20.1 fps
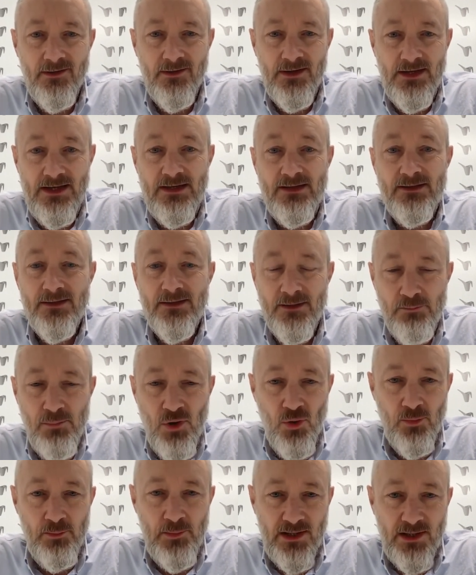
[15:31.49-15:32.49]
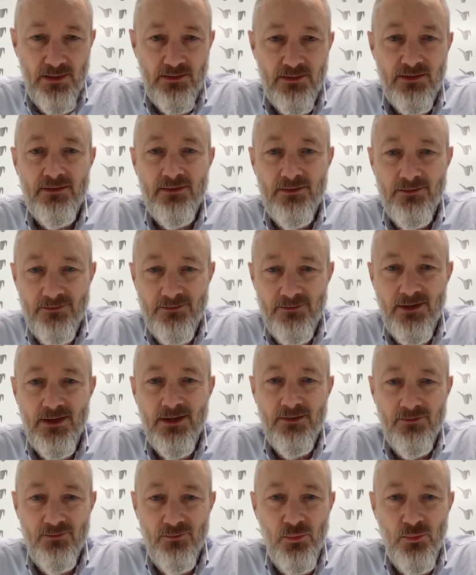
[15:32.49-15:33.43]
in the moment, right,